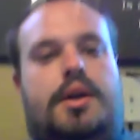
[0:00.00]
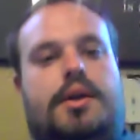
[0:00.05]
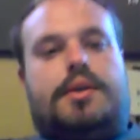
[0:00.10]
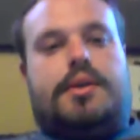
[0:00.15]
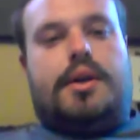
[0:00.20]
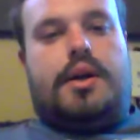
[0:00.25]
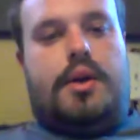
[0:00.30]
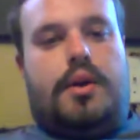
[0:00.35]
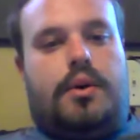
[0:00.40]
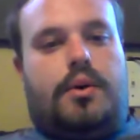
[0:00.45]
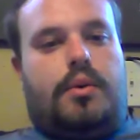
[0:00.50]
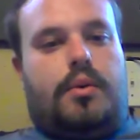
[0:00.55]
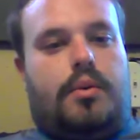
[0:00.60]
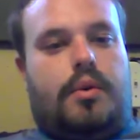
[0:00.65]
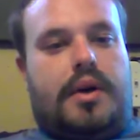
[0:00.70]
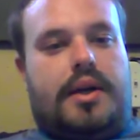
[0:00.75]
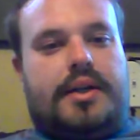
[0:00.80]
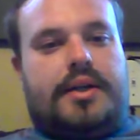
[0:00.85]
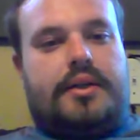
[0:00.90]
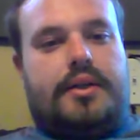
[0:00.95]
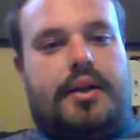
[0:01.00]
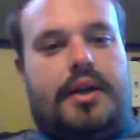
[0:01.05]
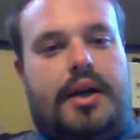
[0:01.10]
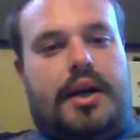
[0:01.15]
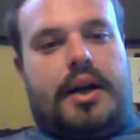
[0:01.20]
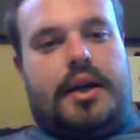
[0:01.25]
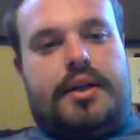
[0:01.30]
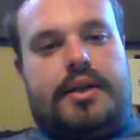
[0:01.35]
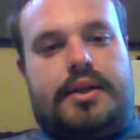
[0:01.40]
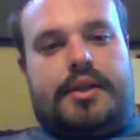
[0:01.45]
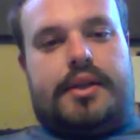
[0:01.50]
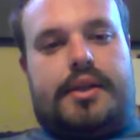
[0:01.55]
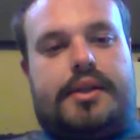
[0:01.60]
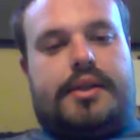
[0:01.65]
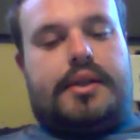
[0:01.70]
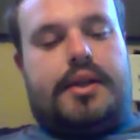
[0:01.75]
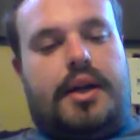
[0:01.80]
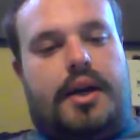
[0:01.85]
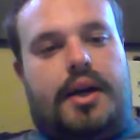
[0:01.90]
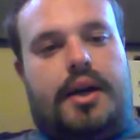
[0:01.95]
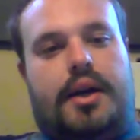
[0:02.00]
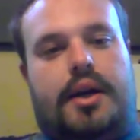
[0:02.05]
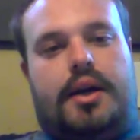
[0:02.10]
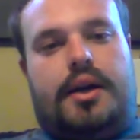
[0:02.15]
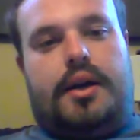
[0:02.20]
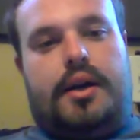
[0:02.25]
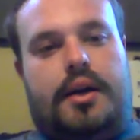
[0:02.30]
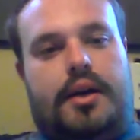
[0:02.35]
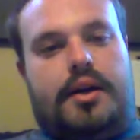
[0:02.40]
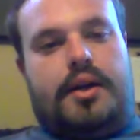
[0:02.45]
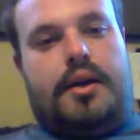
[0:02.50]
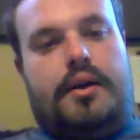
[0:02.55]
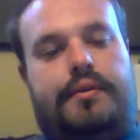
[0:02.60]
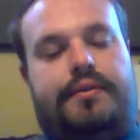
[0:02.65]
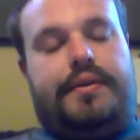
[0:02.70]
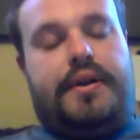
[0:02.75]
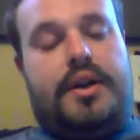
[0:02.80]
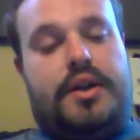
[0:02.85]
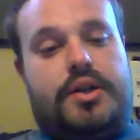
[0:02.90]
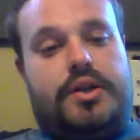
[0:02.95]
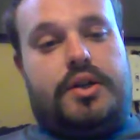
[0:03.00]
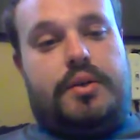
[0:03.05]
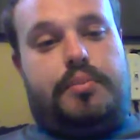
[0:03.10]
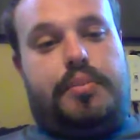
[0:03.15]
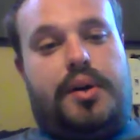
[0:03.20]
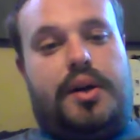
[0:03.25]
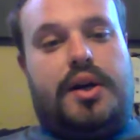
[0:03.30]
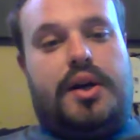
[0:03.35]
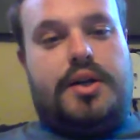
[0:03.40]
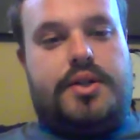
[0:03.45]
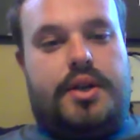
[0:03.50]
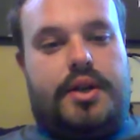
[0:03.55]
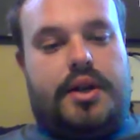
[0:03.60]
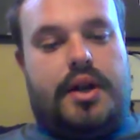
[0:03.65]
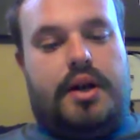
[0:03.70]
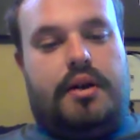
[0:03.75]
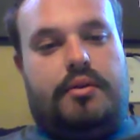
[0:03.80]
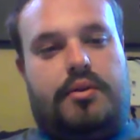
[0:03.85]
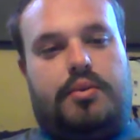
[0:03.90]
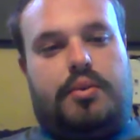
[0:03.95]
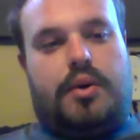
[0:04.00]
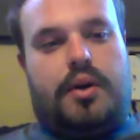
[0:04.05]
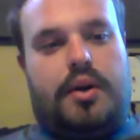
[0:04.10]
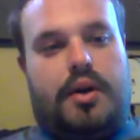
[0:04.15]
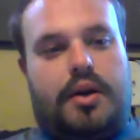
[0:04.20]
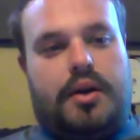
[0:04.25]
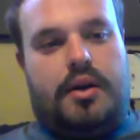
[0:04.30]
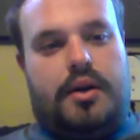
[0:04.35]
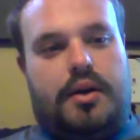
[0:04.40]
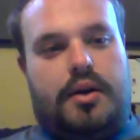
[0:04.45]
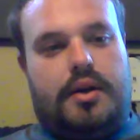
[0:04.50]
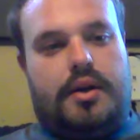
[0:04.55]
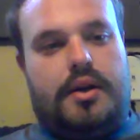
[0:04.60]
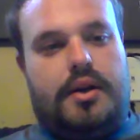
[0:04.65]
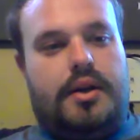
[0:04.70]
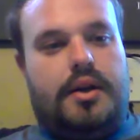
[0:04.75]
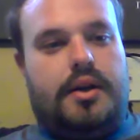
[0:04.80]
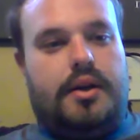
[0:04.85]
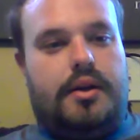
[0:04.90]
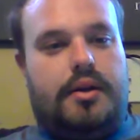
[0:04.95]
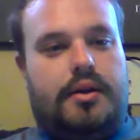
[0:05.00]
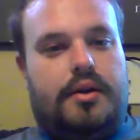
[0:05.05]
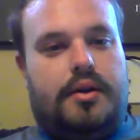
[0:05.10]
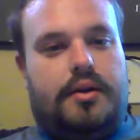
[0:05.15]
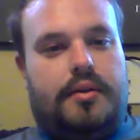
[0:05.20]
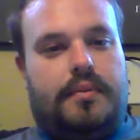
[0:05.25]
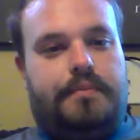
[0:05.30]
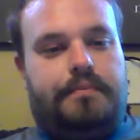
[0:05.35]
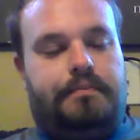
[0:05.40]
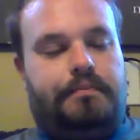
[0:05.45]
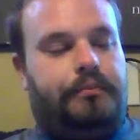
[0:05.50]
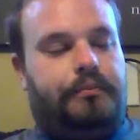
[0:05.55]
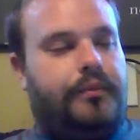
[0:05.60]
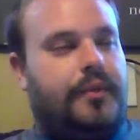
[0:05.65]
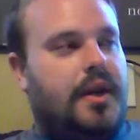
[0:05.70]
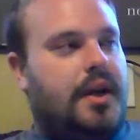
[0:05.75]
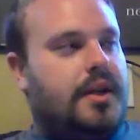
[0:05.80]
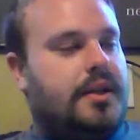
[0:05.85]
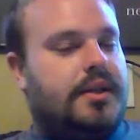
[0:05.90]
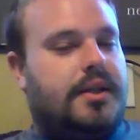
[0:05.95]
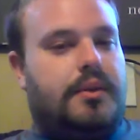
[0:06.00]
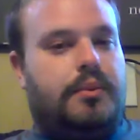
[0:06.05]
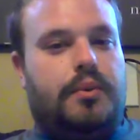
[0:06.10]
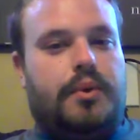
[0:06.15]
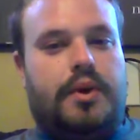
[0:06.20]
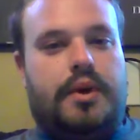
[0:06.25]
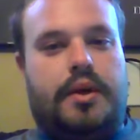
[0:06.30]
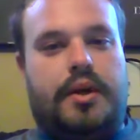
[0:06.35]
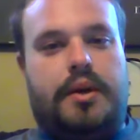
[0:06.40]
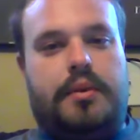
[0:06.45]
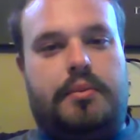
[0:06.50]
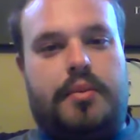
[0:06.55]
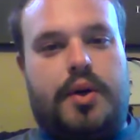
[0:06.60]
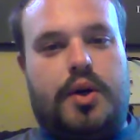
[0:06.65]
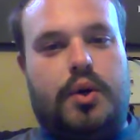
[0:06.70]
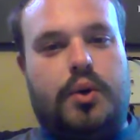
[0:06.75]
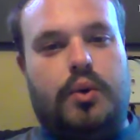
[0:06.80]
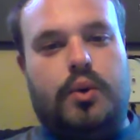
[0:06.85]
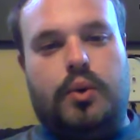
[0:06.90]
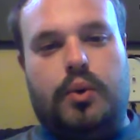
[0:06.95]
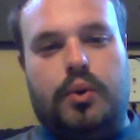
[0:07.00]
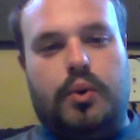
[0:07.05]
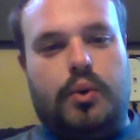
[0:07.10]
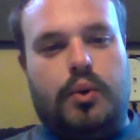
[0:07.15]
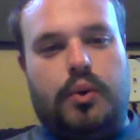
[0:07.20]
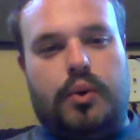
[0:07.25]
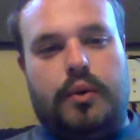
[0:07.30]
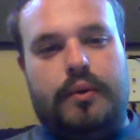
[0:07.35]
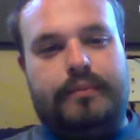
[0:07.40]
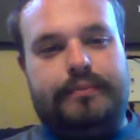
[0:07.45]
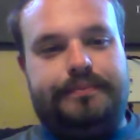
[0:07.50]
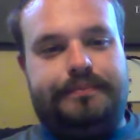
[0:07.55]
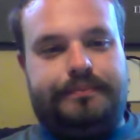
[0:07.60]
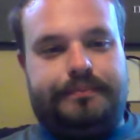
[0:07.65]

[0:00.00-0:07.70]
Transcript: So recently I just finished a project I was working on. I seen one of them cool